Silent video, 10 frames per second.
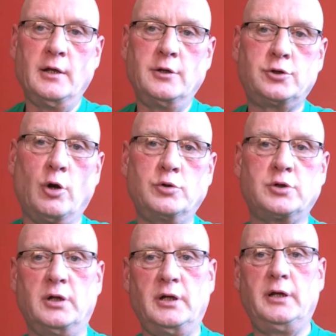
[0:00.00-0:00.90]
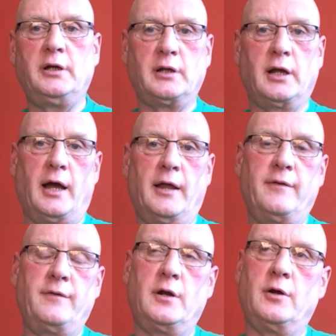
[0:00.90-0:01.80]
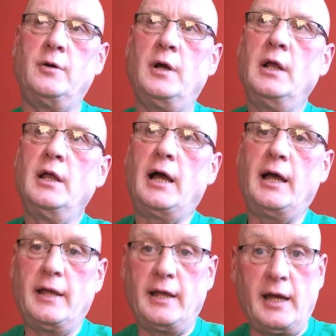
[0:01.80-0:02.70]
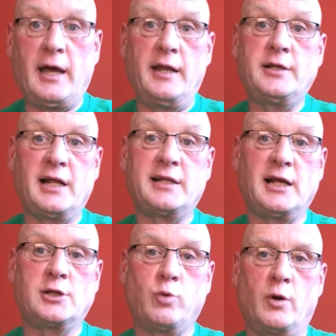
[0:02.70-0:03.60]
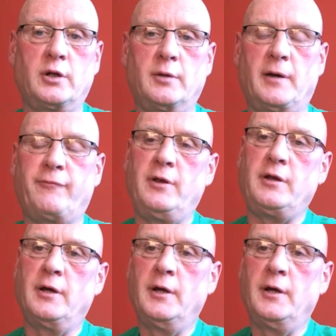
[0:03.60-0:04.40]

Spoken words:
socially, and that's one of them. I think